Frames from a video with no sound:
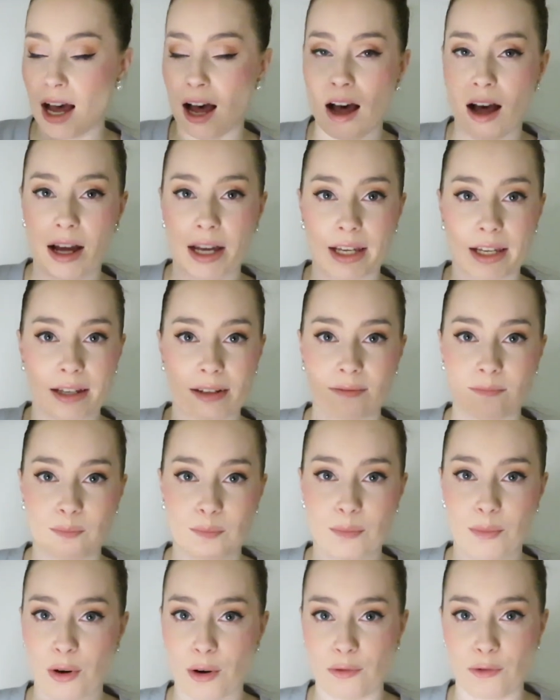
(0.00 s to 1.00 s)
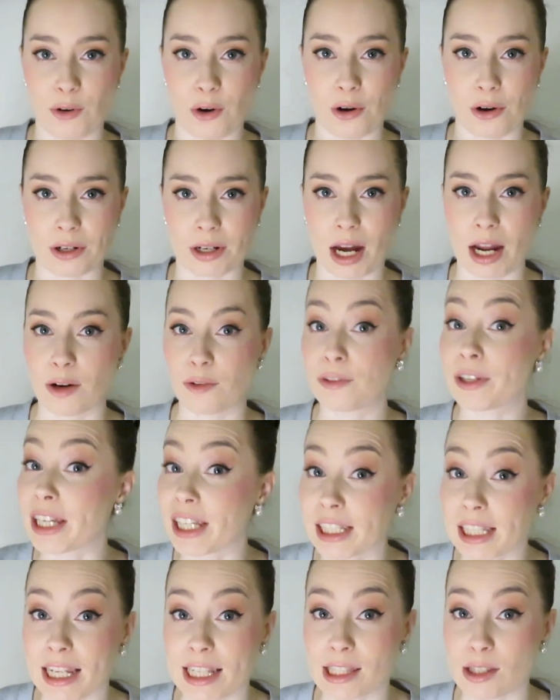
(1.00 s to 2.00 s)
I prefer kind of
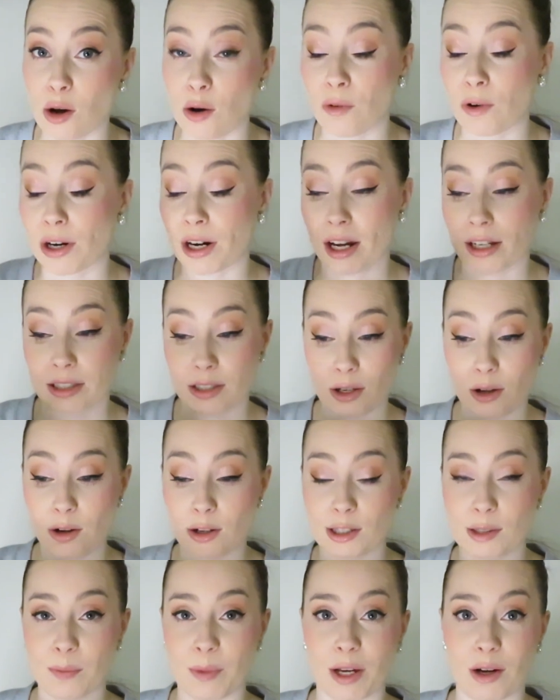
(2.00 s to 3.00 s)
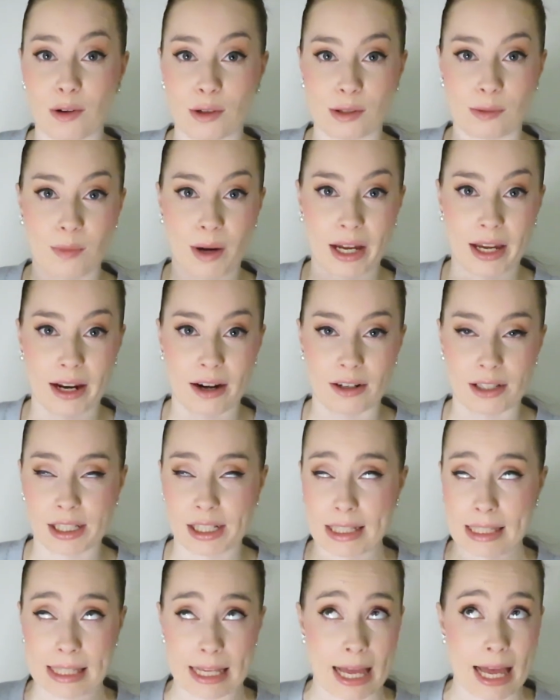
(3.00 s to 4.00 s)
heatless overnight curls because my hair
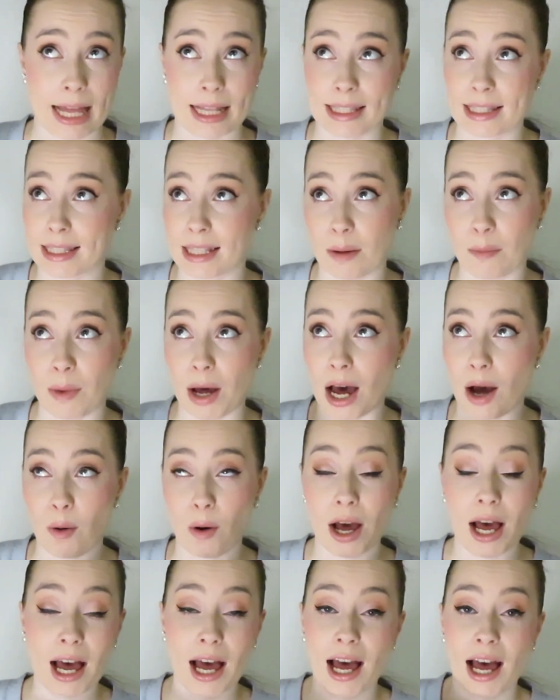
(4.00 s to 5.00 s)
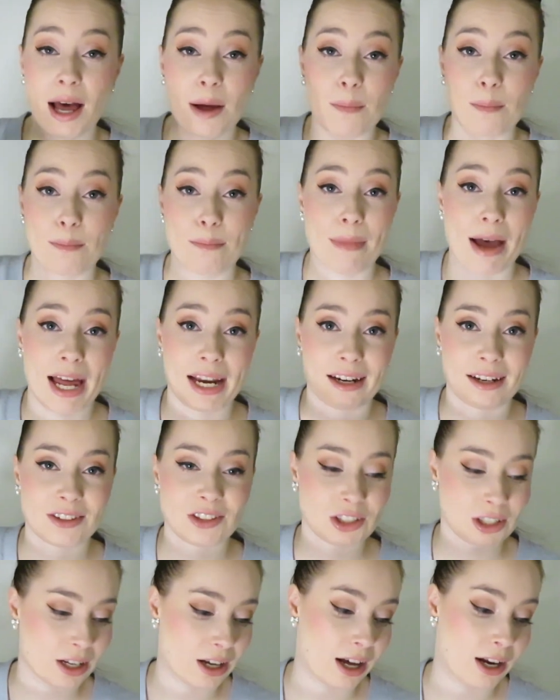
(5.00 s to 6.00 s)
just can't somehow
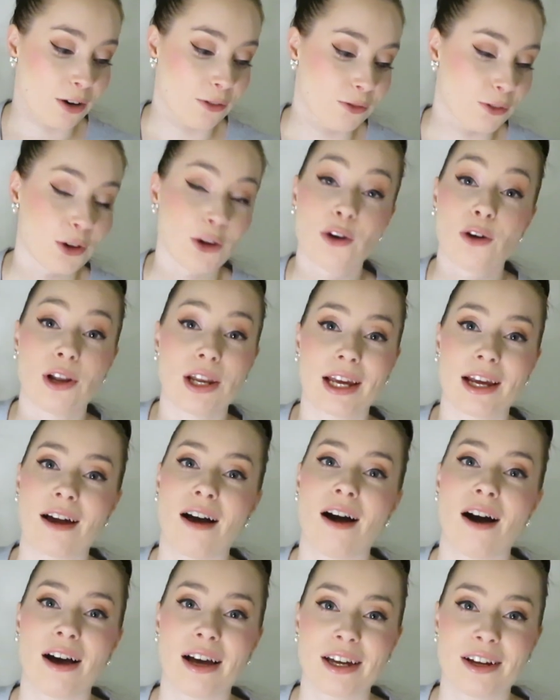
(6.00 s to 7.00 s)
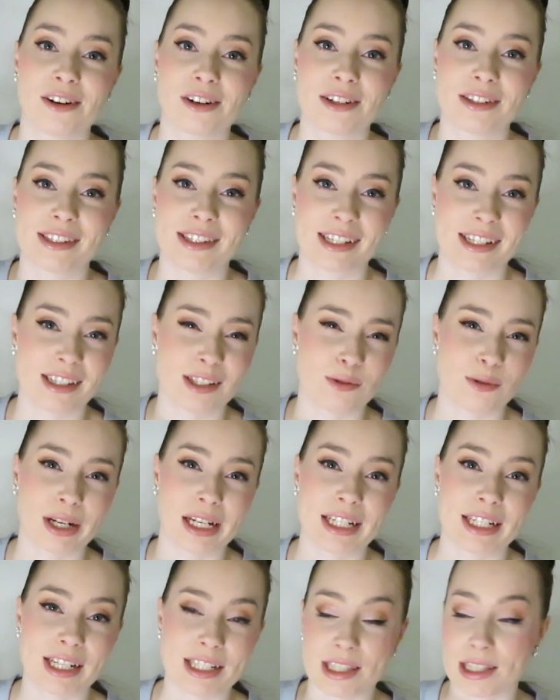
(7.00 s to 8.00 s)
manage kind of curling irons. It
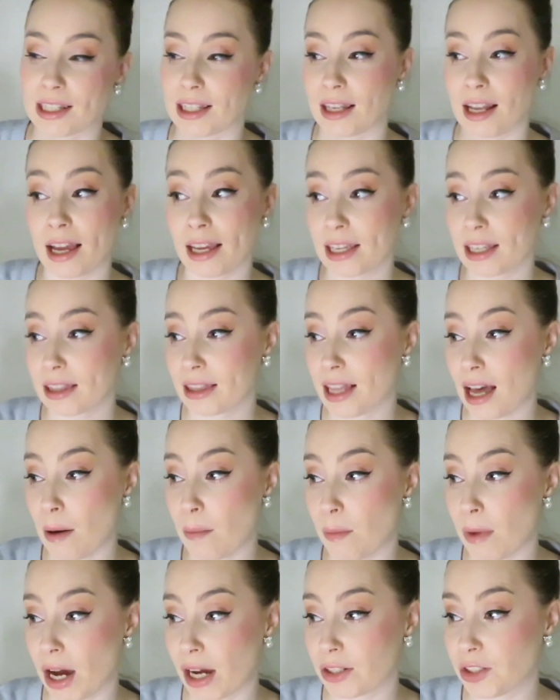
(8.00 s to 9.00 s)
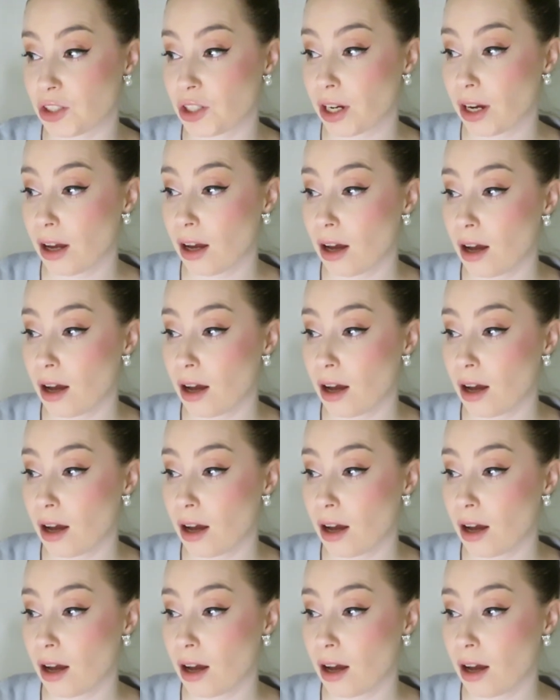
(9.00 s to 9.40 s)
really doesn't like it that much.